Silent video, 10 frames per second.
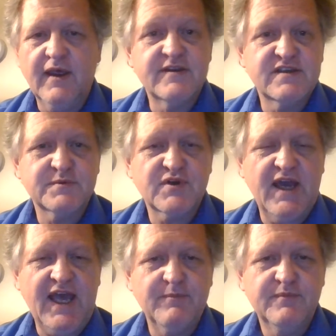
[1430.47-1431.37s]

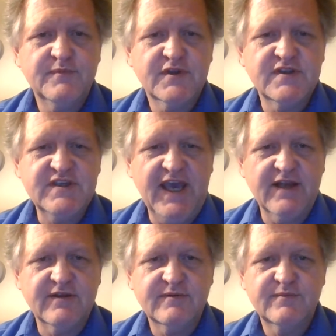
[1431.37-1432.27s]
subscribe to the
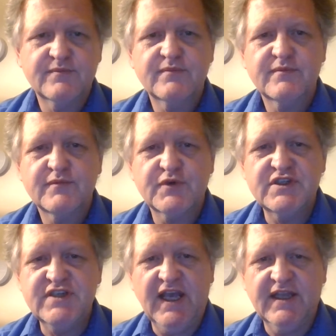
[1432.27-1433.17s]
channel.
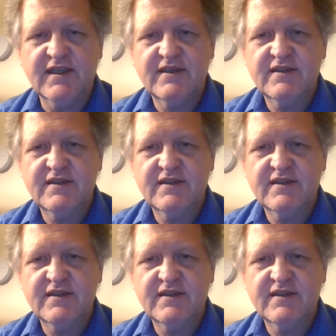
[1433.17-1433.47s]
Appreciate it.